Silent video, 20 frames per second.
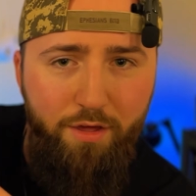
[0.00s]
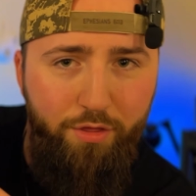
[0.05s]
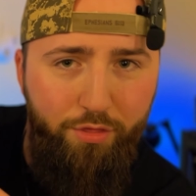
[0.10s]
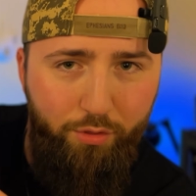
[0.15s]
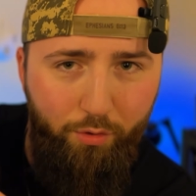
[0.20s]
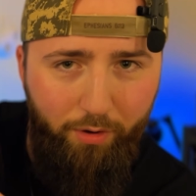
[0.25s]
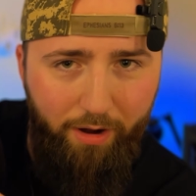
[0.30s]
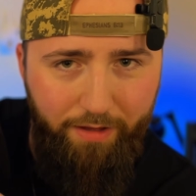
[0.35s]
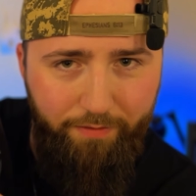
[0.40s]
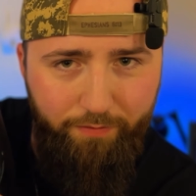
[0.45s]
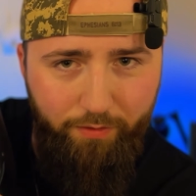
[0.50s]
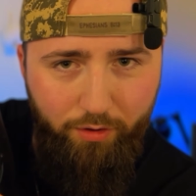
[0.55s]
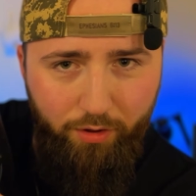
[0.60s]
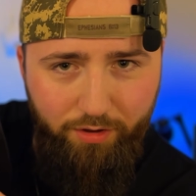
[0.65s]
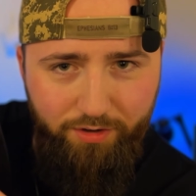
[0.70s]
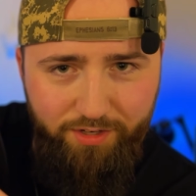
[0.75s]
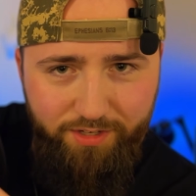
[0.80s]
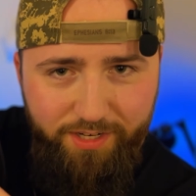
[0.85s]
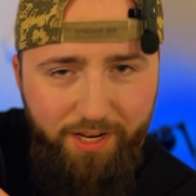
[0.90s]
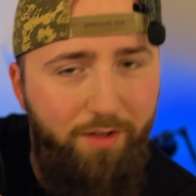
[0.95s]
You thought I
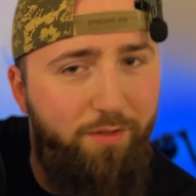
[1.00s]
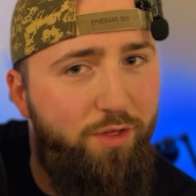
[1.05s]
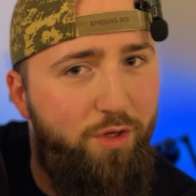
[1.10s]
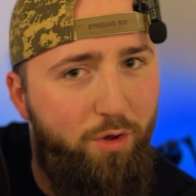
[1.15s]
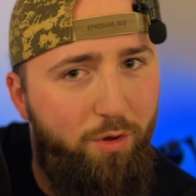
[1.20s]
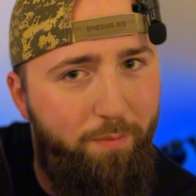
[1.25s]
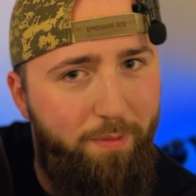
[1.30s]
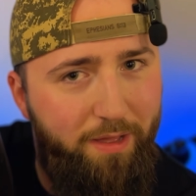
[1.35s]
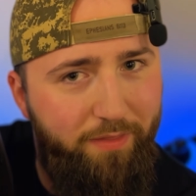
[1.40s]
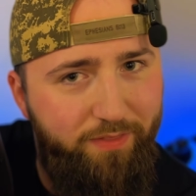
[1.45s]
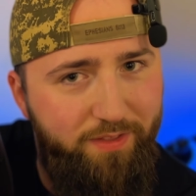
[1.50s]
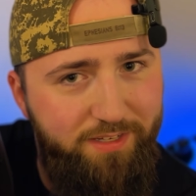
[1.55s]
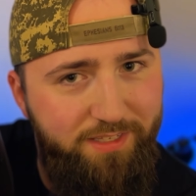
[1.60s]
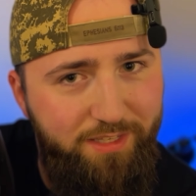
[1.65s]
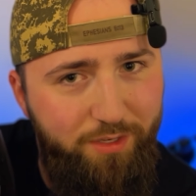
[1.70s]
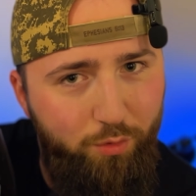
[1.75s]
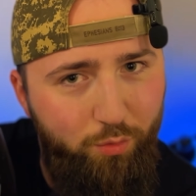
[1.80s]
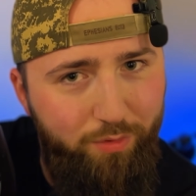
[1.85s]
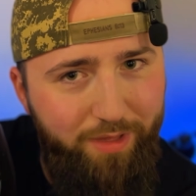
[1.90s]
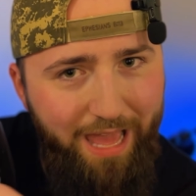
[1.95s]
forgot to tell you about
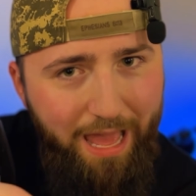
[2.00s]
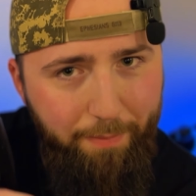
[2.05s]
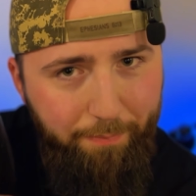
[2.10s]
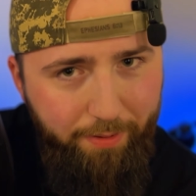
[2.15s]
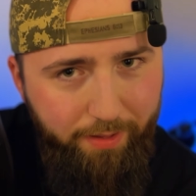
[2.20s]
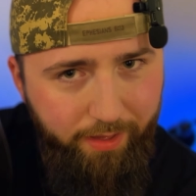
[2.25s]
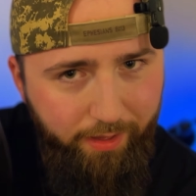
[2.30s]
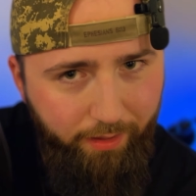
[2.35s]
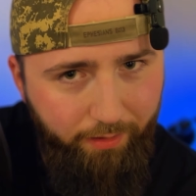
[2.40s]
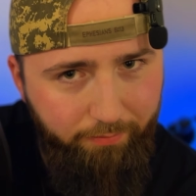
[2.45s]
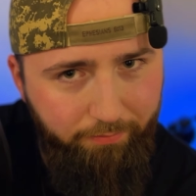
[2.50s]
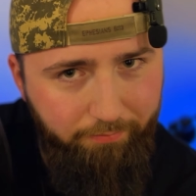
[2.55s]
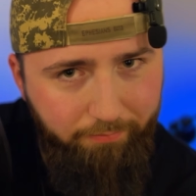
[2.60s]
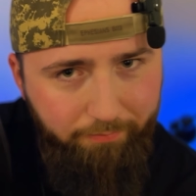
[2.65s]
this little gap here.